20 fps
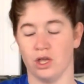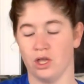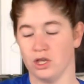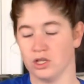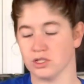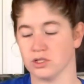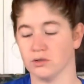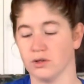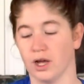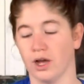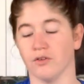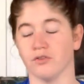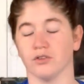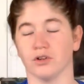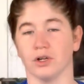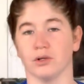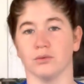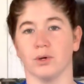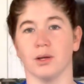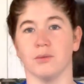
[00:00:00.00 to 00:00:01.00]
So after
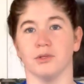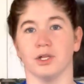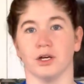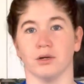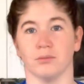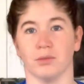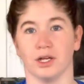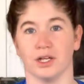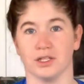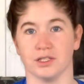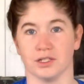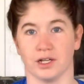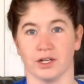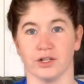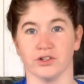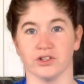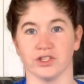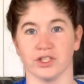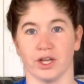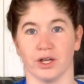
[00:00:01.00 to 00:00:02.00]
I wipe down my
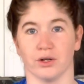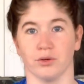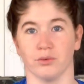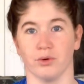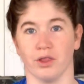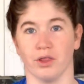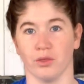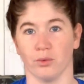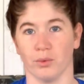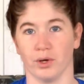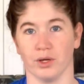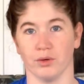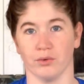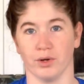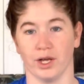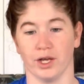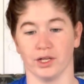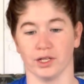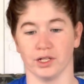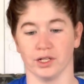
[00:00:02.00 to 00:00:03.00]
entire saddle with a wet
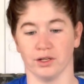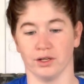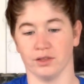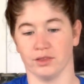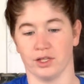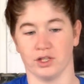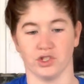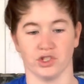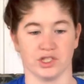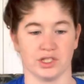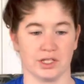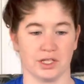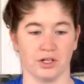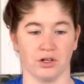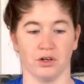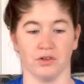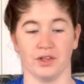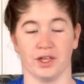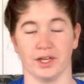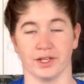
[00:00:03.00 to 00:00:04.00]
rag and everything, just to get
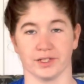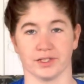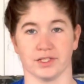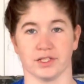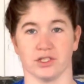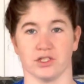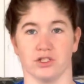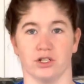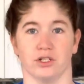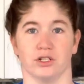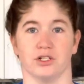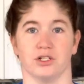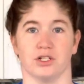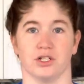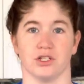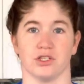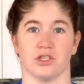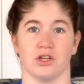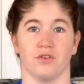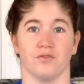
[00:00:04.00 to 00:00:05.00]
all the excess dirt and
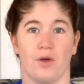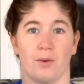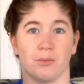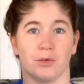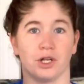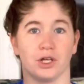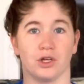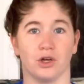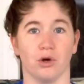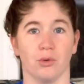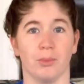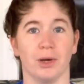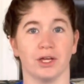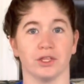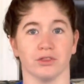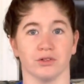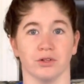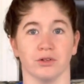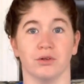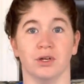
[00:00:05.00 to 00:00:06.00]
dust off, I'm going to go back
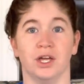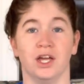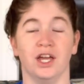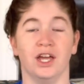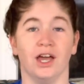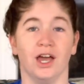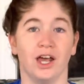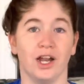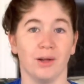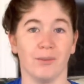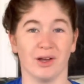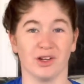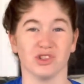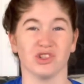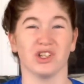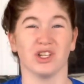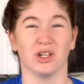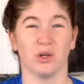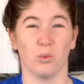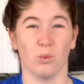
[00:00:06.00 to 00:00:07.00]
through and I'm actually
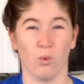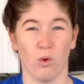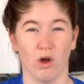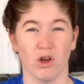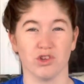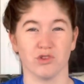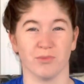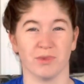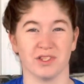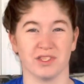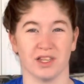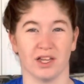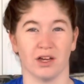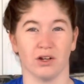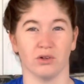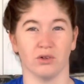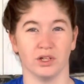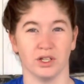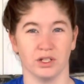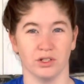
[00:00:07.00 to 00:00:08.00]
going to wash my
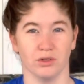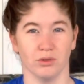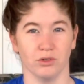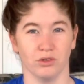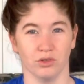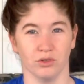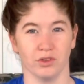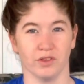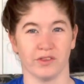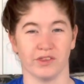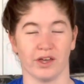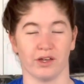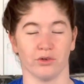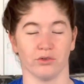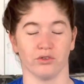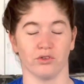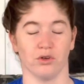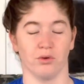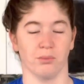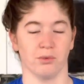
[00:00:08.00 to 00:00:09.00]
saddle and do the saddle
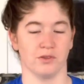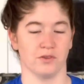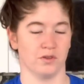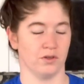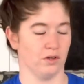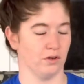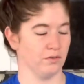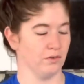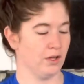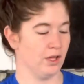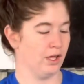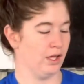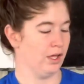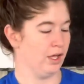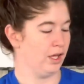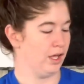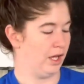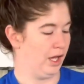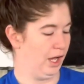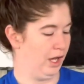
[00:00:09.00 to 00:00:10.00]
soap and stuff.
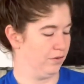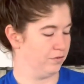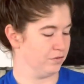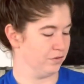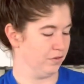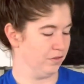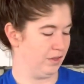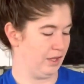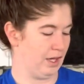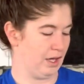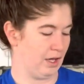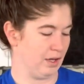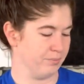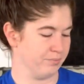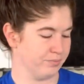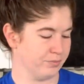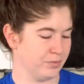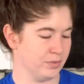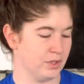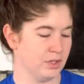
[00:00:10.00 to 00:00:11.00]
After that,
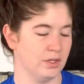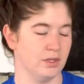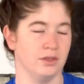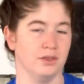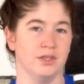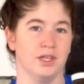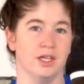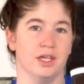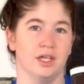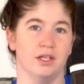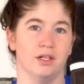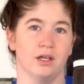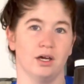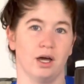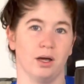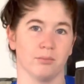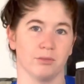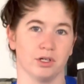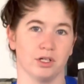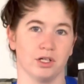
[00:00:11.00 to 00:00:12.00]
then
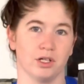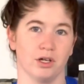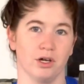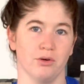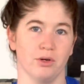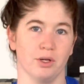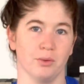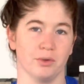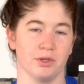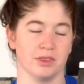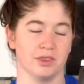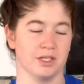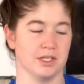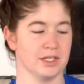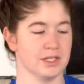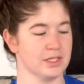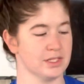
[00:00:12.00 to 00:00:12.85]
I'm going to go in with this.